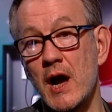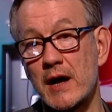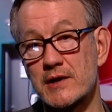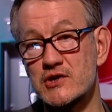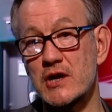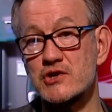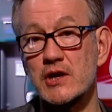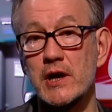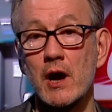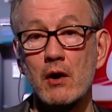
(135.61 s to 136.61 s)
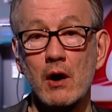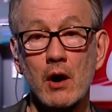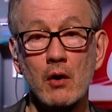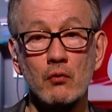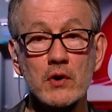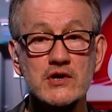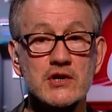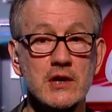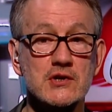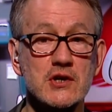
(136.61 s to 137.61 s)
And essentially her
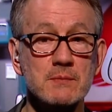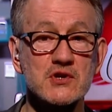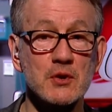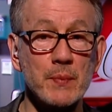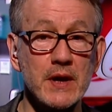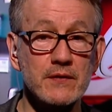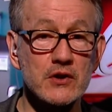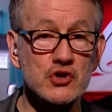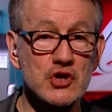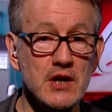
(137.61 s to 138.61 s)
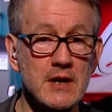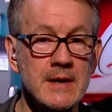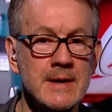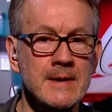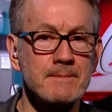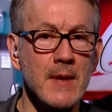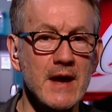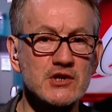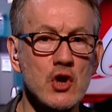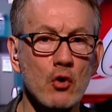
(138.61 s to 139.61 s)
reasoning seems to be that she
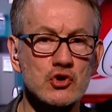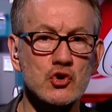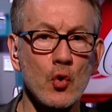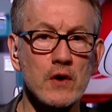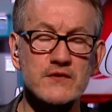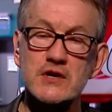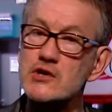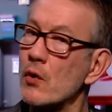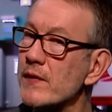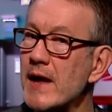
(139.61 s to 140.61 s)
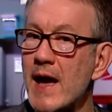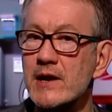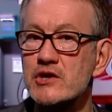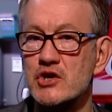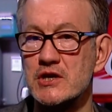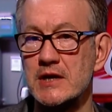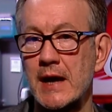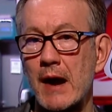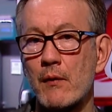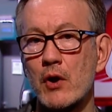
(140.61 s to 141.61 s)
is not sure if she's got the energy to
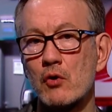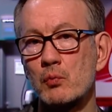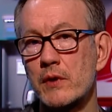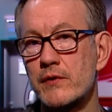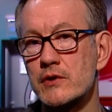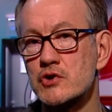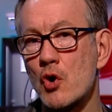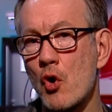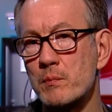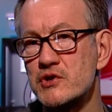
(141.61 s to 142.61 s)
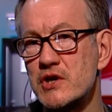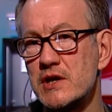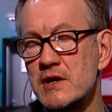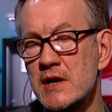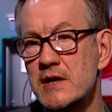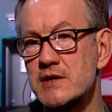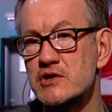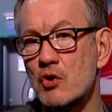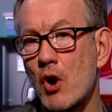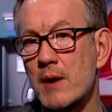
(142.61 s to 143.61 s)
carry on with the job. She
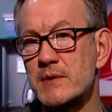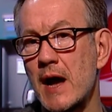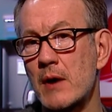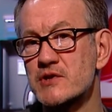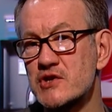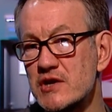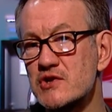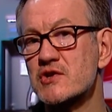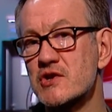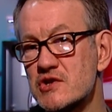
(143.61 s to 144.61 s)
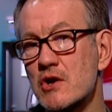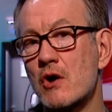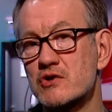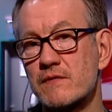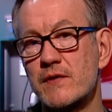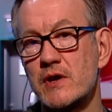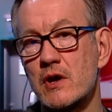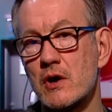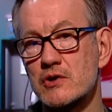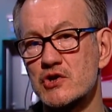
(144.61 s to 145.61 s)
described how since the start of the
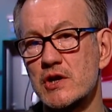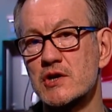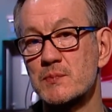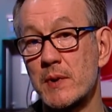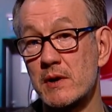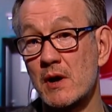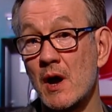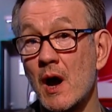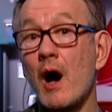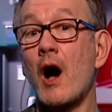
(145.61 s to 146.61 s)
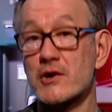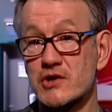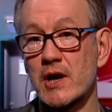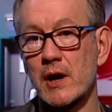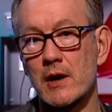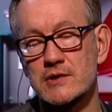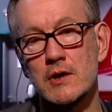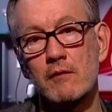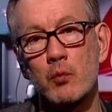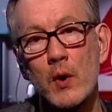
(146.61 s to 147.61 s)
year she has been asking
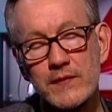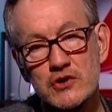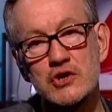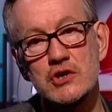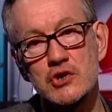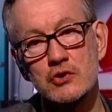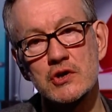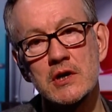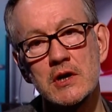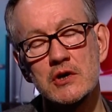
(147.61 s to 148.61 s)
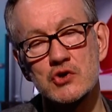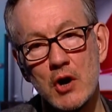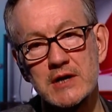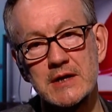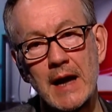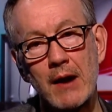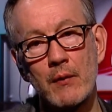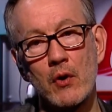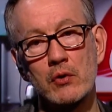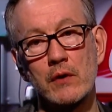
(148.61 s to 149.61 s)
herself whether she should try to
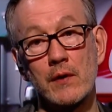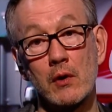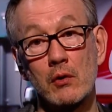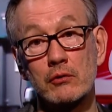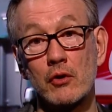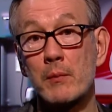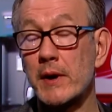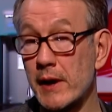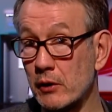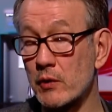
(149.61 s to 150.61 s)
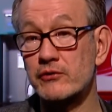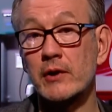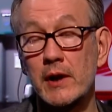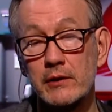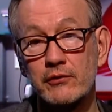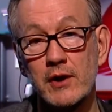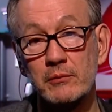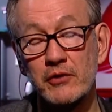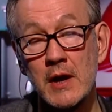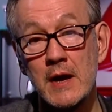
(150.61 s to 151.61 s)
carry on in the long term, and increasingly it
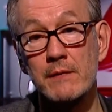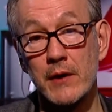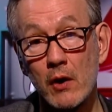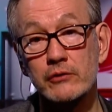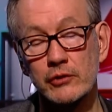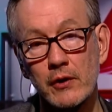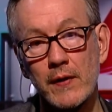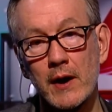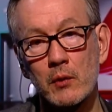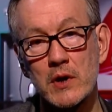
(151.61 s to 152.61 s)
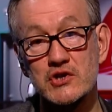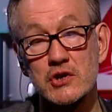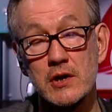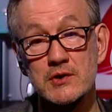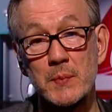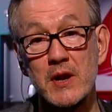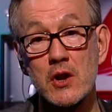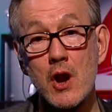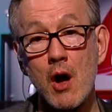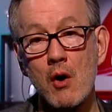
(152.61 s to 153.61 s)
seems the answer to that question has
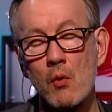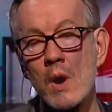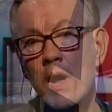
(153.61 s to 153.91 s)
been no.